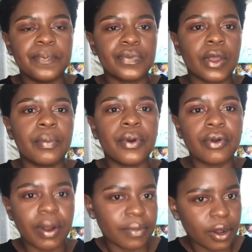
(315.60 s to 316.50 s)
program
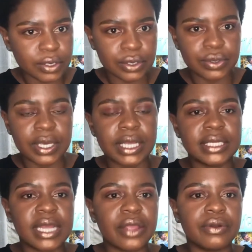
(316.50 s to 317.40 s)
that I was doing in
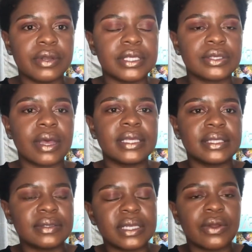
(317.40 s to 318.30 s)
January, so I still
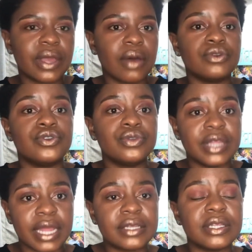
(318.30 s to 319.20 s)
said, okay, I'll do
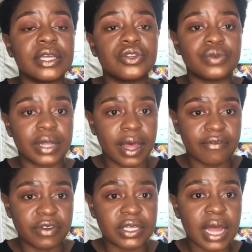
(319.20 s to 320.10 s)
that in that first
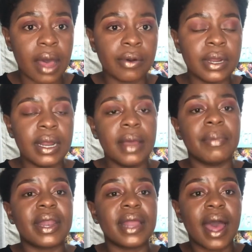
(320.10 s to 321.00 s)
hour, but
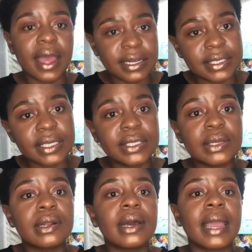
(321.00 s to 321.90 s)
at 6
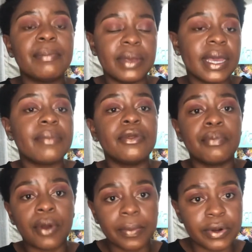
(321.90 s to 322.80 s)
o'clock I pick up the
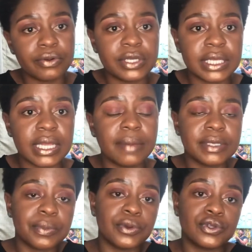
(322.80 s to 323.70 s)
proper routine that I'm
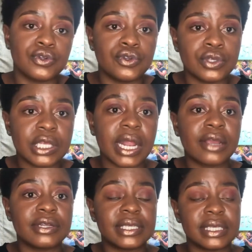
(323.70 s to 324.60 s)
supposed to do so that I could
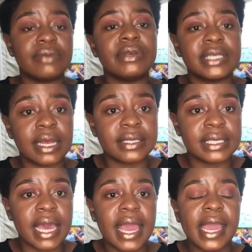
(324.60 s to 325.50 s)
see results
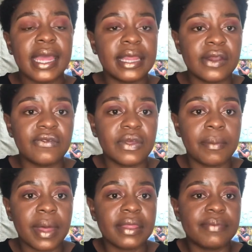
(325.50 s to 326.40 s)
at the end of the
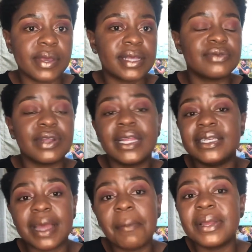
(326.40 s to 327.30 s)
month. Because really
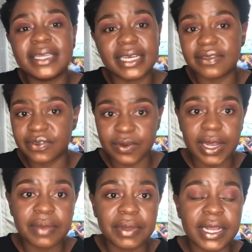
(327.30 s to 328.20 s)
jumping jacks for 20
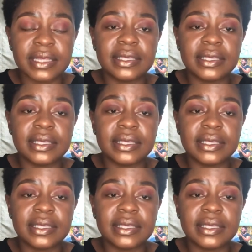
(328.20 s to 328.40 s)
minutes